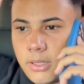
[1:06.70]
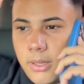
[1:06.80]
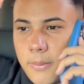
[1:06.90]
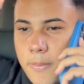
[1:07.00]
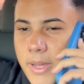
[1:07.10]

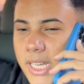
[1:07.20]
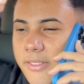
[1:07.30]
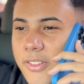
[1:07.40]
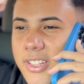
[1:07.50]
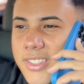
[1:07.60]
Wait,
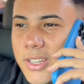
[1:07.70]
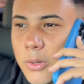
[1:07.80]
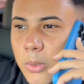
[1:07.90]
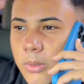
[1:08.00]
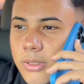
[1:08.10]
25?
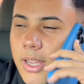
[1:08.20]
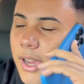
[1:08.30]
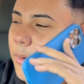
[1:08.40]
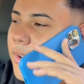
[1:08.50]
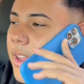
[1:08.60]
No.
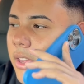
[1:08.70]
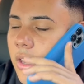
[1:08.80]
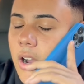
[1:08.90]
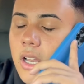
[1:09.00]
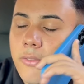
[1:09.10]
Look, I'll
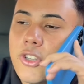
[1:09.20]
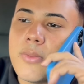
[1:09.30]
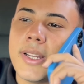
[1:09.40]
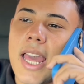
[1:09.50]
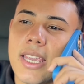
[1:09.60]
send you
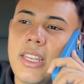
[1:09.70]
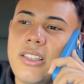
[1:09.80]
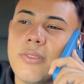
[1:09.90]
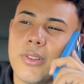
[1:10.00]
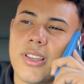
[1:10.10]
15 and you
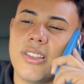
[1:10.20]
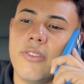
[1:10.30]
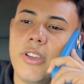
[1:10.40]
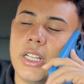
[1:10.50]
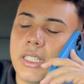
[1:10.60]
figure it out,
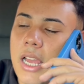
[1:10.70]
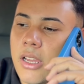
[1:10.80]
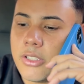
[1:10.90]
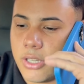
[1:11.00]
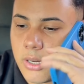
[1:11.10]
okay?
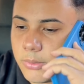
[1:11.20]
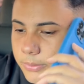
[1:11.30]
Bye.